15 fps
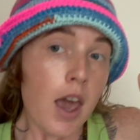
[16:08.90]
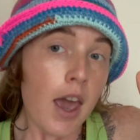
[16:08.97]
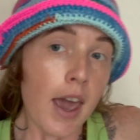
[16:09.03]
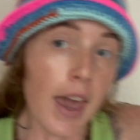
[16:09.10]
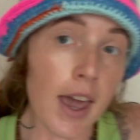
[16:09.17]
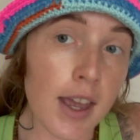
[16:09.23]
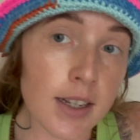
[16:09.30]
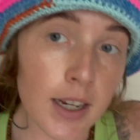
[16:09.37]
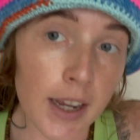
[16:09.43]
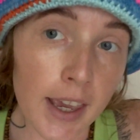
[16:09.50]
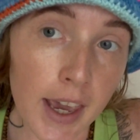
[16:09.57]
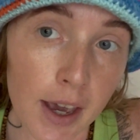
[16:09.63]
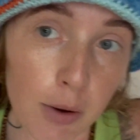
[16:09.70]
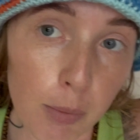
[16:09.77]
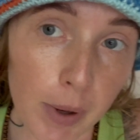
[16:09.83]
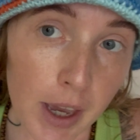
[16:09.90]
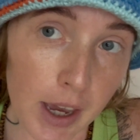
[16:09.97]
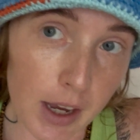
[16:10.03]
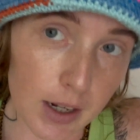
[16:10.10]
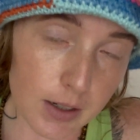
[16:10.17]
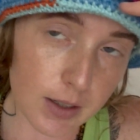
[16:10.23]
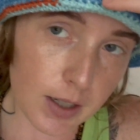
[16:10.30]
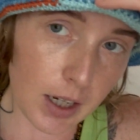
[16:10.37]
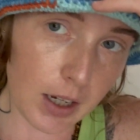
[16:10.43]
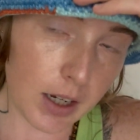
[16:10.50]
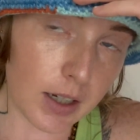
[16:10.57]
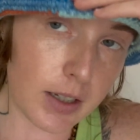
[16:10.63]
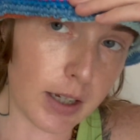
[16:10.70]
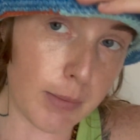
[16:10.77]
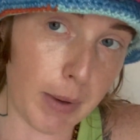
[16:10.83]
And I can't wait
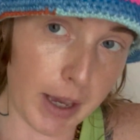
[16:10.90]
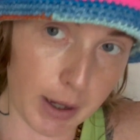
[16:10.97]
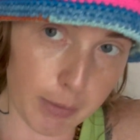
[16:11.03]
to make